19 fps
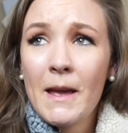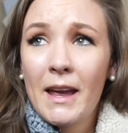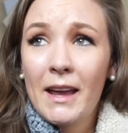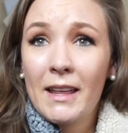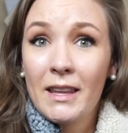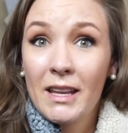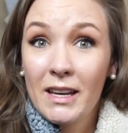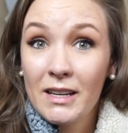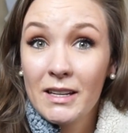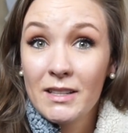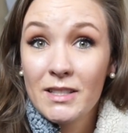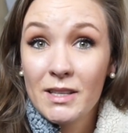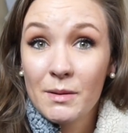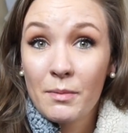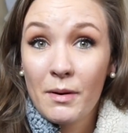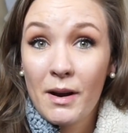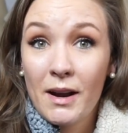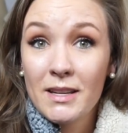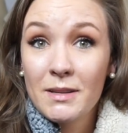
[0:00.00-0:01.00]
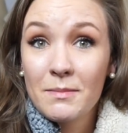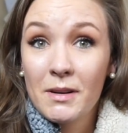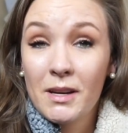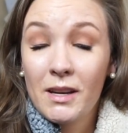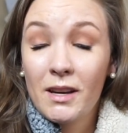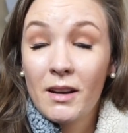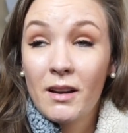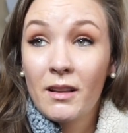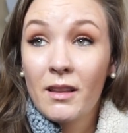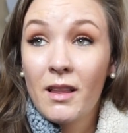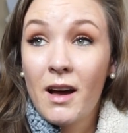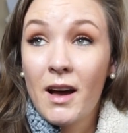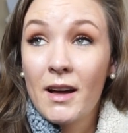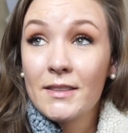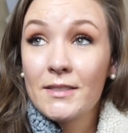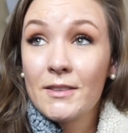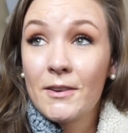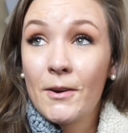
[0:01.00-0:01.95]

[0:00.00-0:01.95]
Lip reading: and they did surprise me a lot.